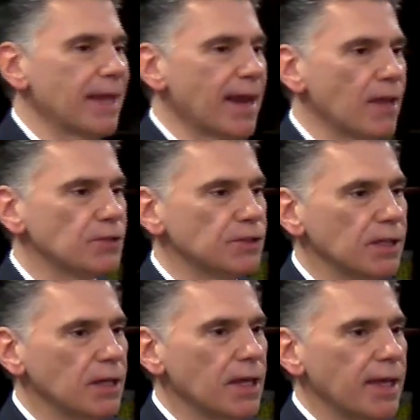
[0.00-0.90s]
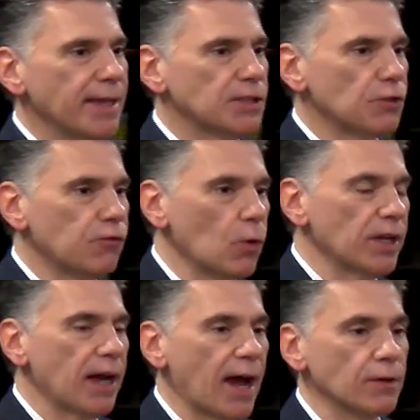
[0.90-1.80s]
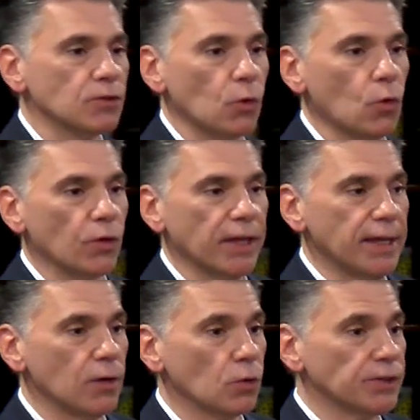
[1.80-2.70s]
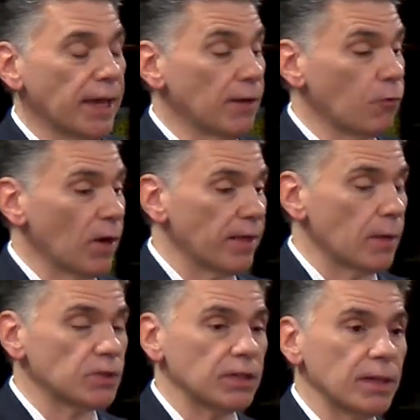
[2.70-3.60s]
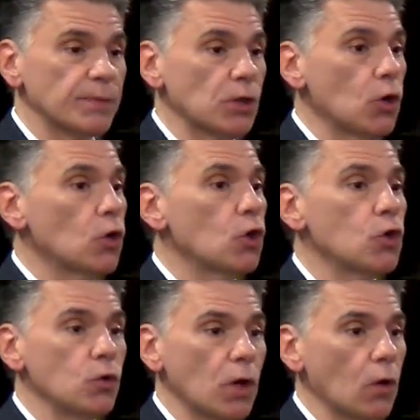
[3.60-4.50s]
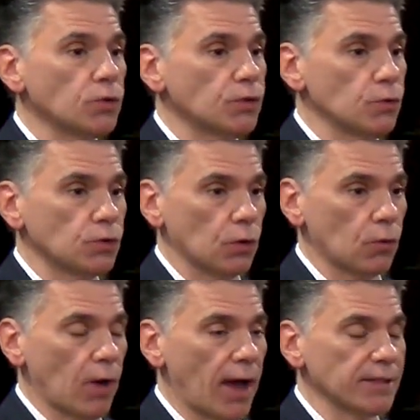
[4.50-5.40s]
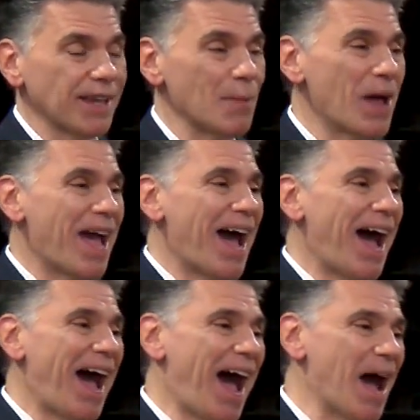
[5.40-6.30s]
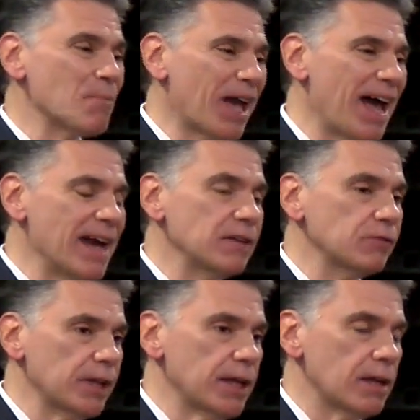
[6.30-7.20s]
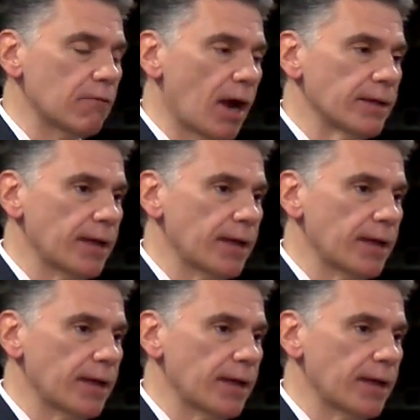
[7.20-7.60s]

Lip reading: NFC, it's the 49ers or the Eagles, and if one of them slips, Who knows who's going to rise up? I'm kind of leaning right